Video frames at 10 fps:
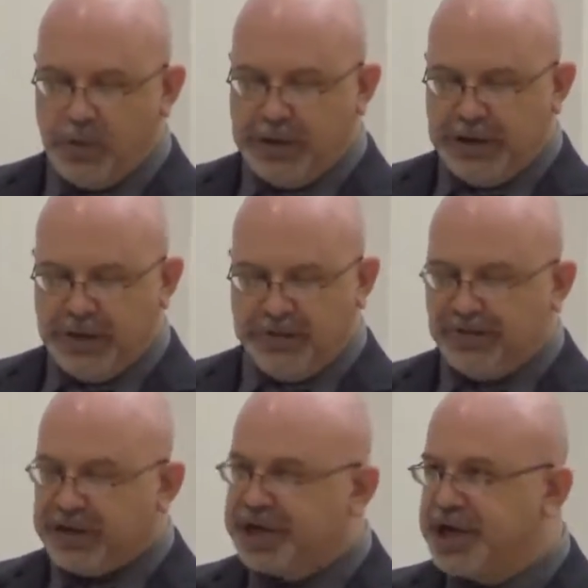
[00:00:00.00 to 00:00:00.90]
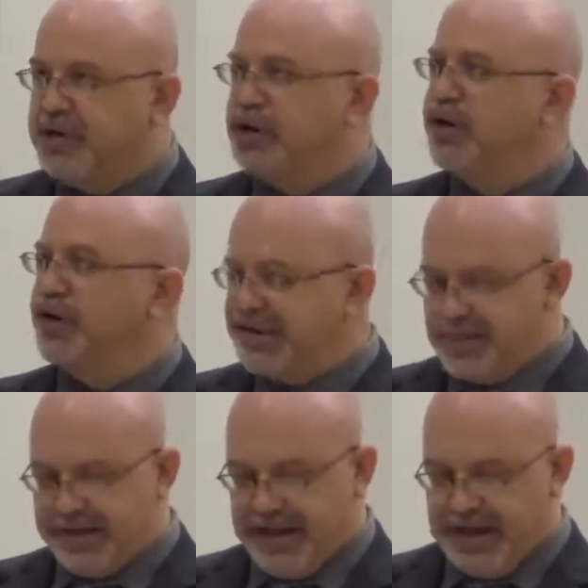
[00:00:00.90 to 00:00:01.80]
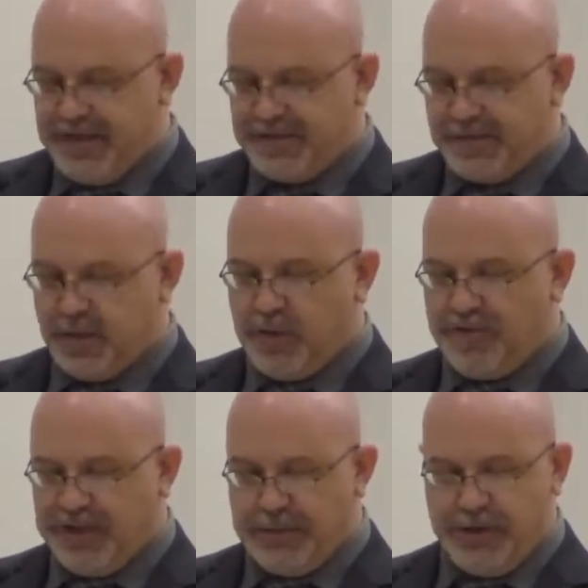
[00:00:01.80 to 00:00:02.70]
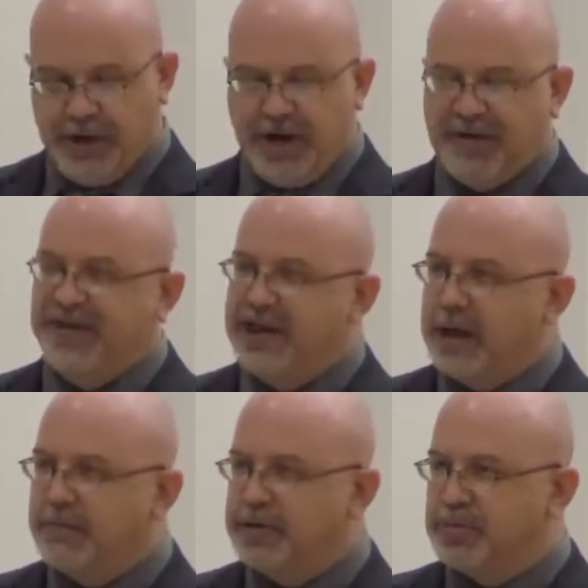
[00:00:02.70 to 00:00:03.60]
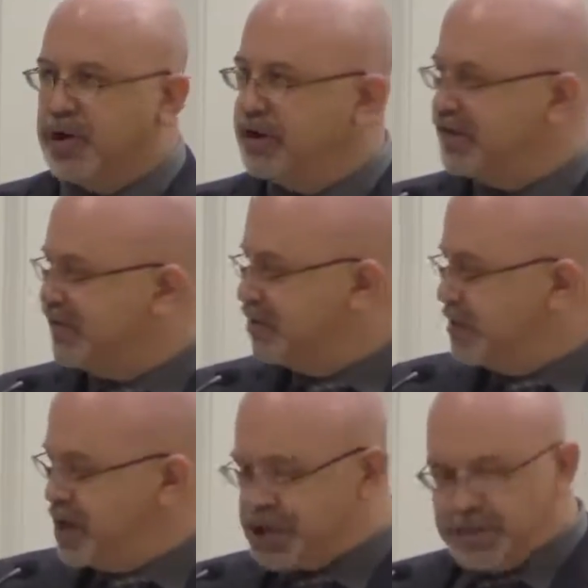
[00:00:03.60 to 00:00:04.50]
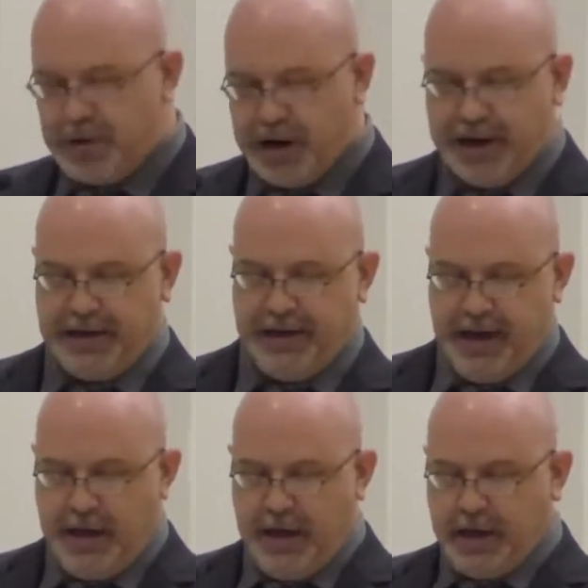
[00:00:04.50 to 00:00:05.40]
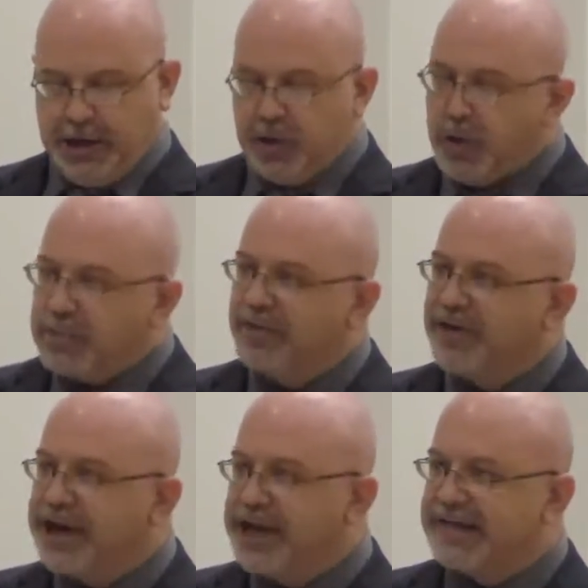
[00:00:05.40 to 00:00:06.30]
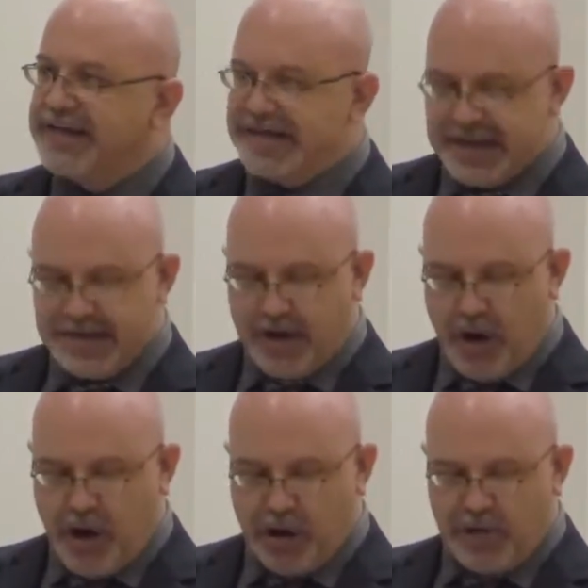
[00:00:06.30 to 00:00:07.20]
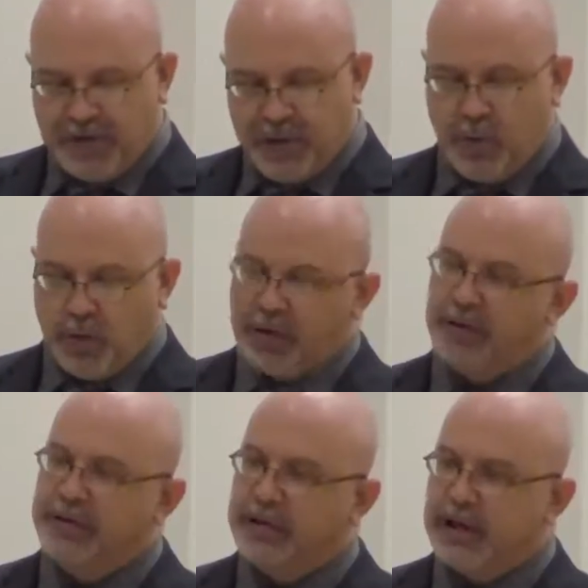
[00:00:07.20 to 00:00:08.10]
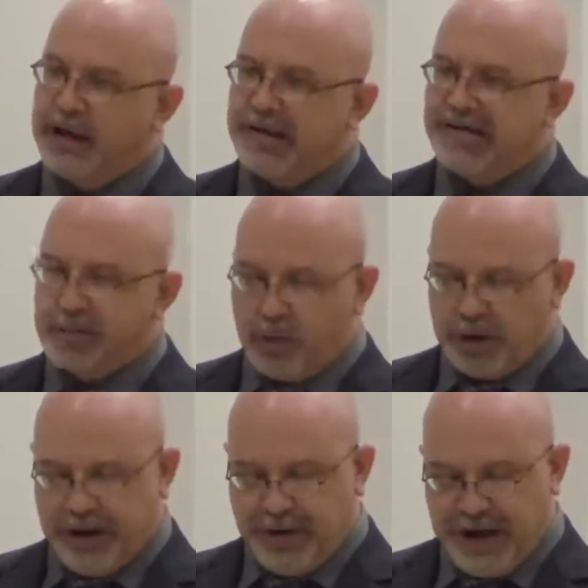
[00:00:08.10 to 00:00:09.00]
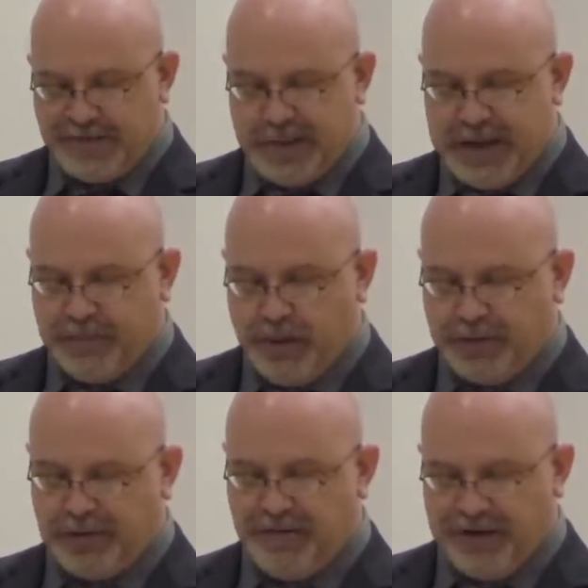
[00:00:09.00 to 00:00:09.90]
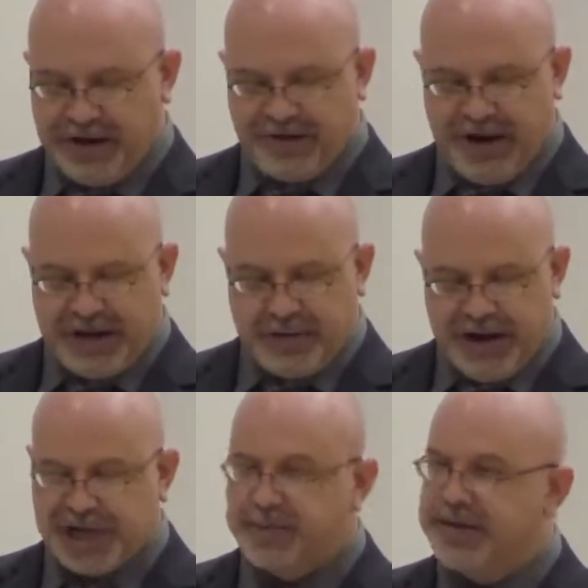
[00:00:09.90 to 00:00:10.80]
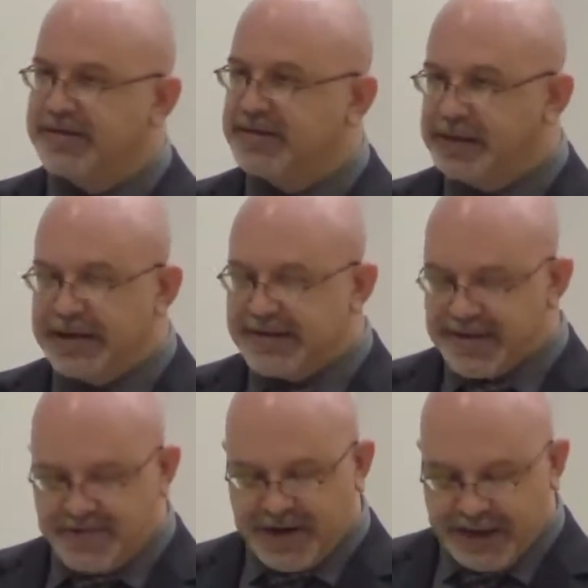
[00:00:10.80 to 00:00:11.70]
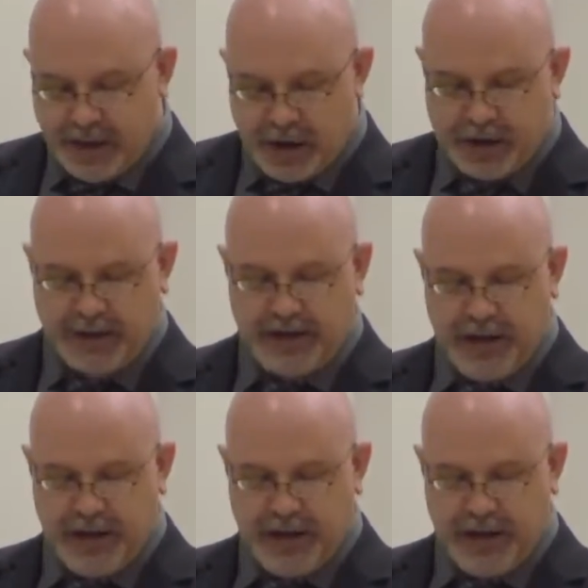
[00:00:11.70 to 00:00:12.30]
When you flesh out your Christmas gifts or fill up your coffee cup with products from the mission market, you are providing assistance all over the world, supporting craftspeople through fair trade arrangements. The list is very long.